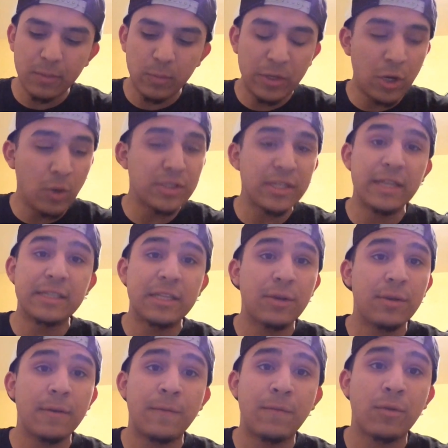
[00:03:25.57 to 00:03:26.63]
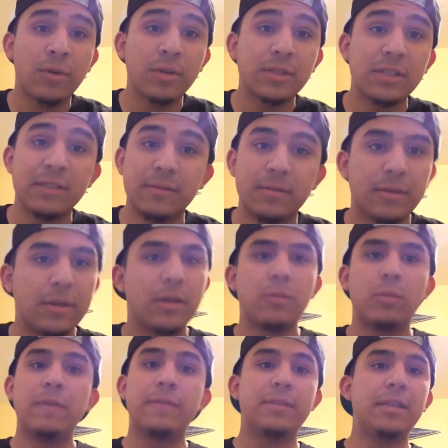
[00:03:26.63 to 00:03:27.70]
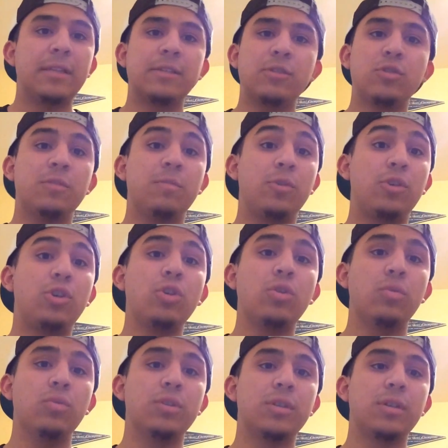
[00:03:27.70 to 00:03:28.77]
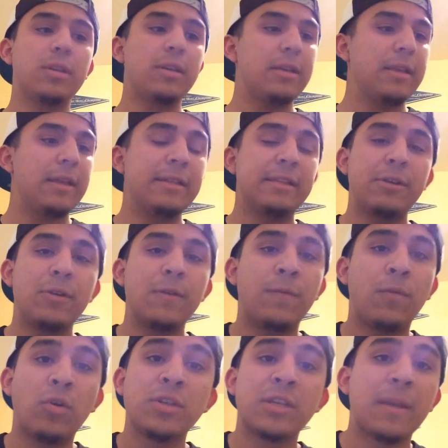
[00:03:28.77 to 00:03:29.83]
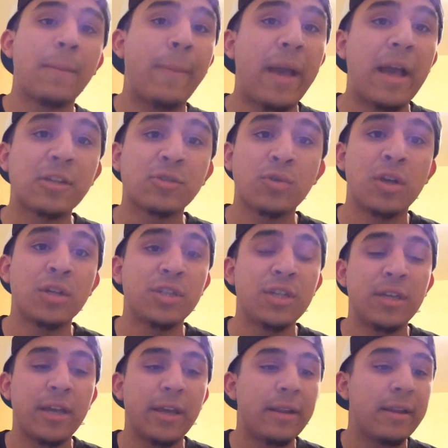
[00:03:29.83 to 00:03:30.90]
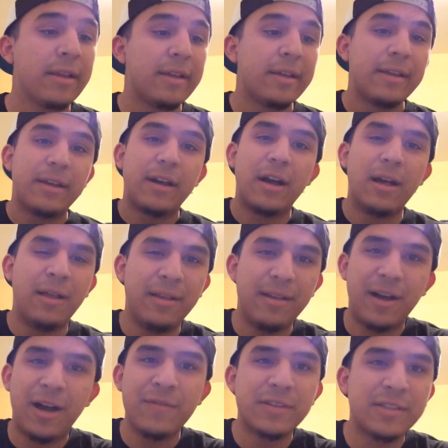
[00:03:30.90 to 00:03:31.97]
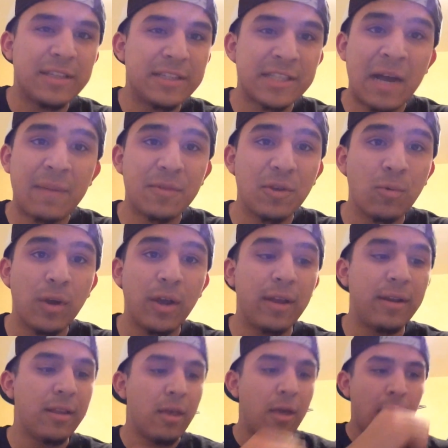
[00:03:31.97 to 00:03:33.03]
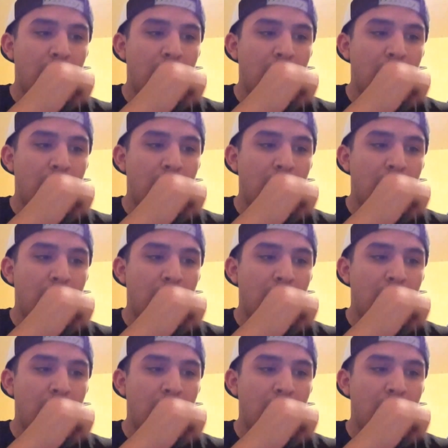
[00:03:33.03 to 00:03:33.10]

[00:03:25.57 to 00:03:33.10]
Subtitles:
We know he's an interior force. We've seen this dude's huge. Interior force, he can pass rush. He can obviously stop the run.